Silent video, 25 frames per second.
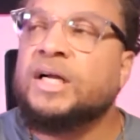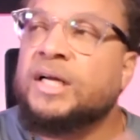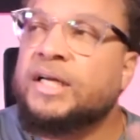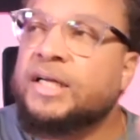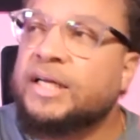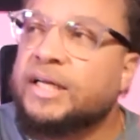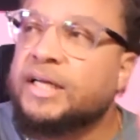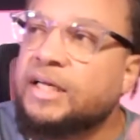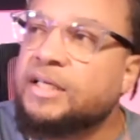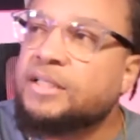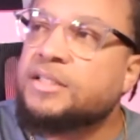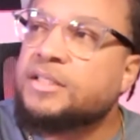
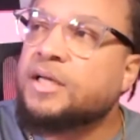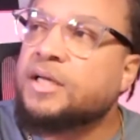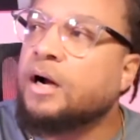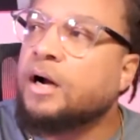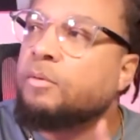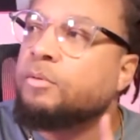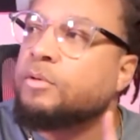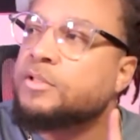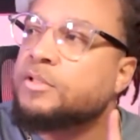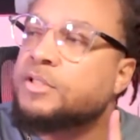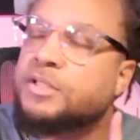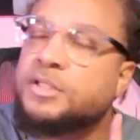Esau
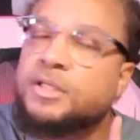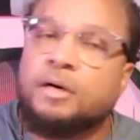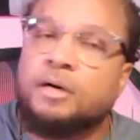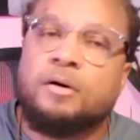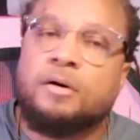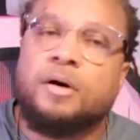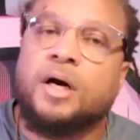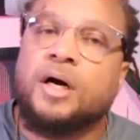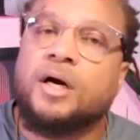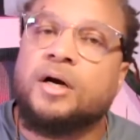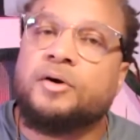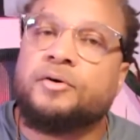was so
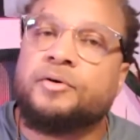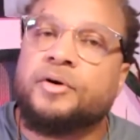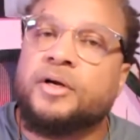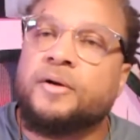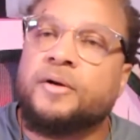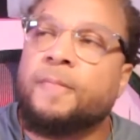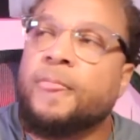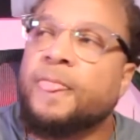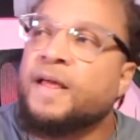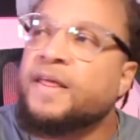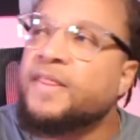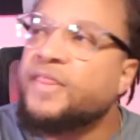hungry
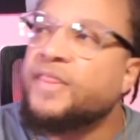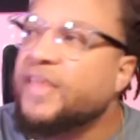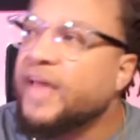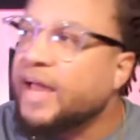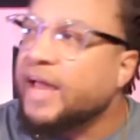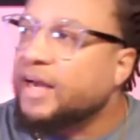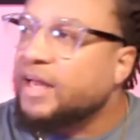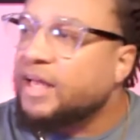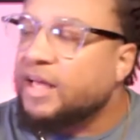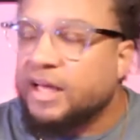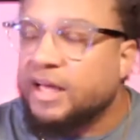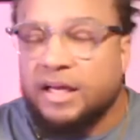
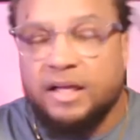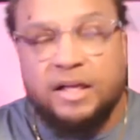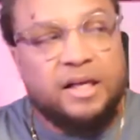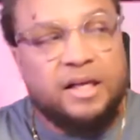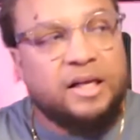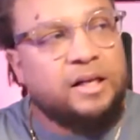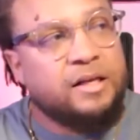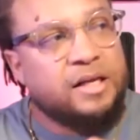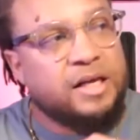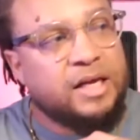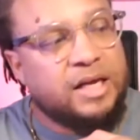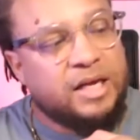that he
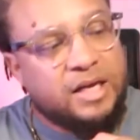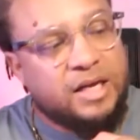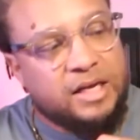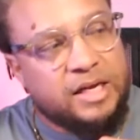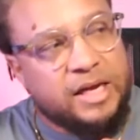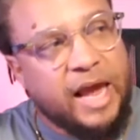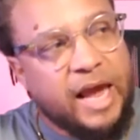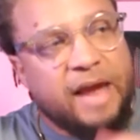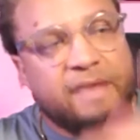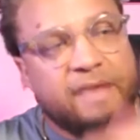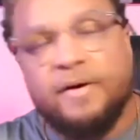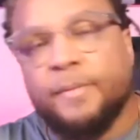he
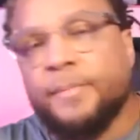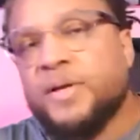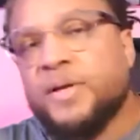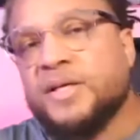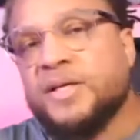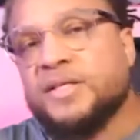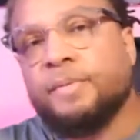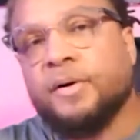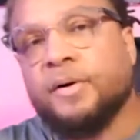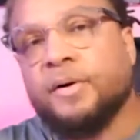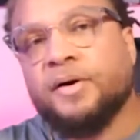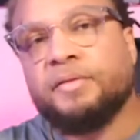gave up his
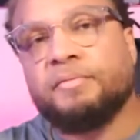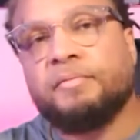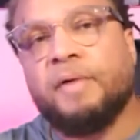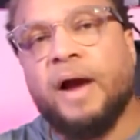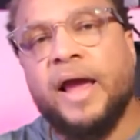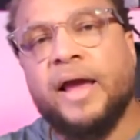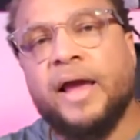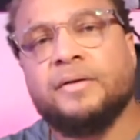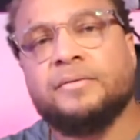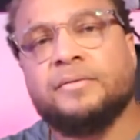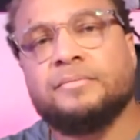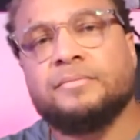birthright.
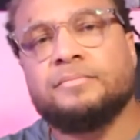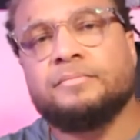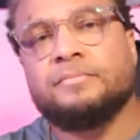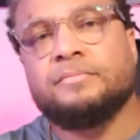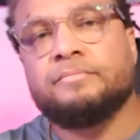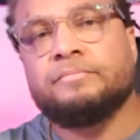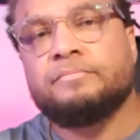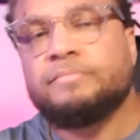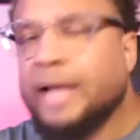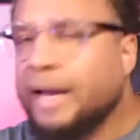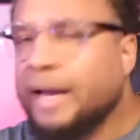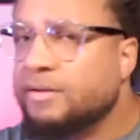
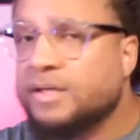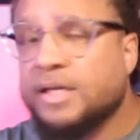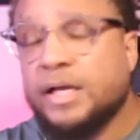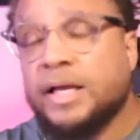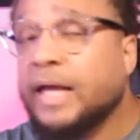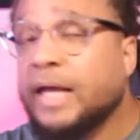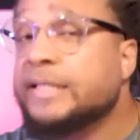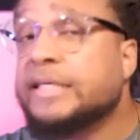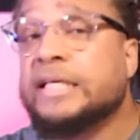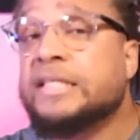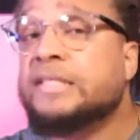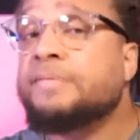That was a,
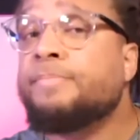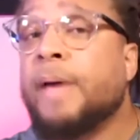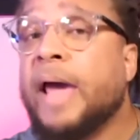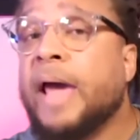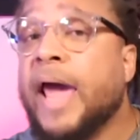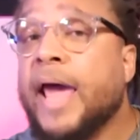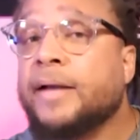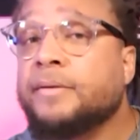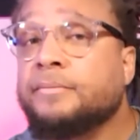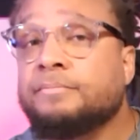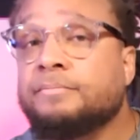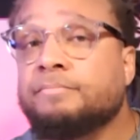that's his bad.